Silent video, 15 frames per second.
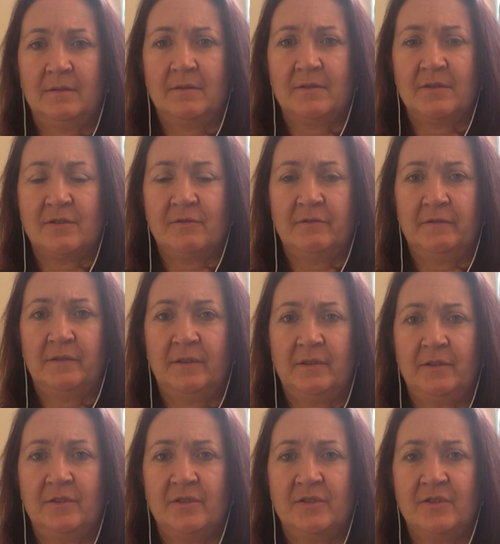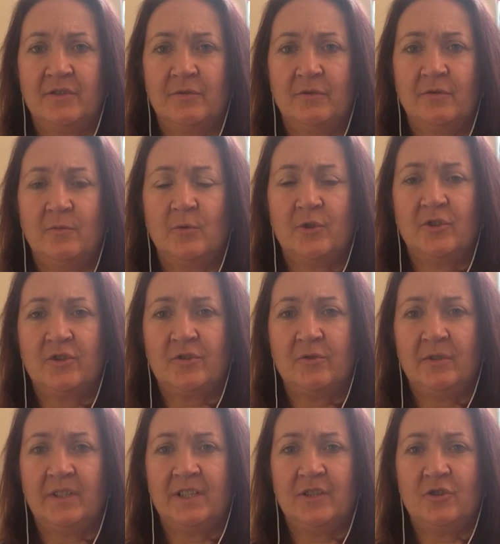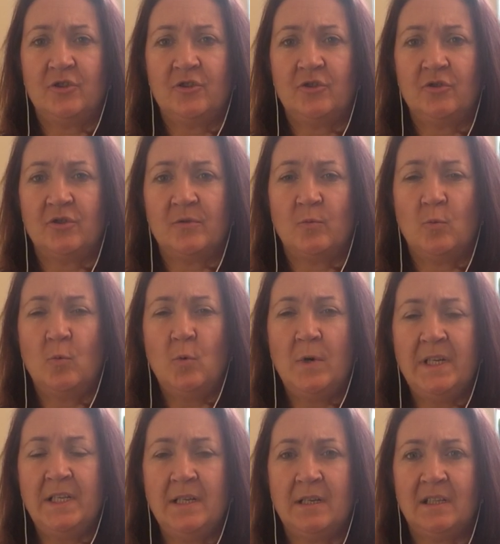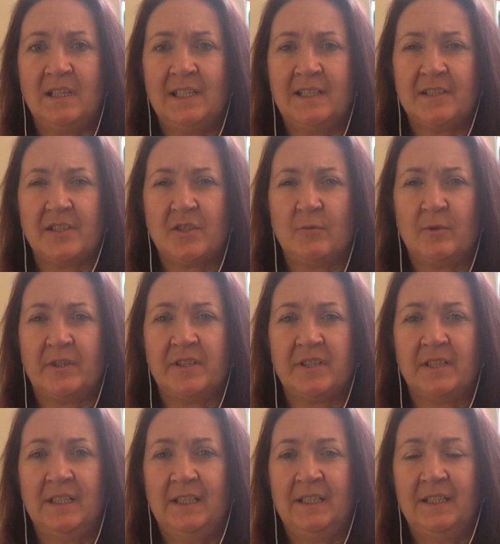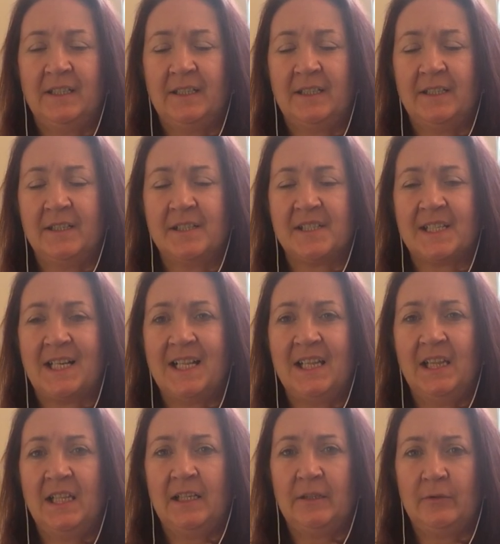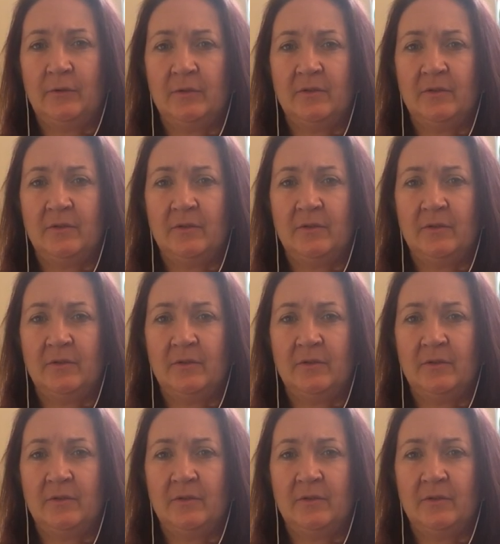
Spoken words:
Soften and soothe. And we're just going to introduce one last word, and it's allow.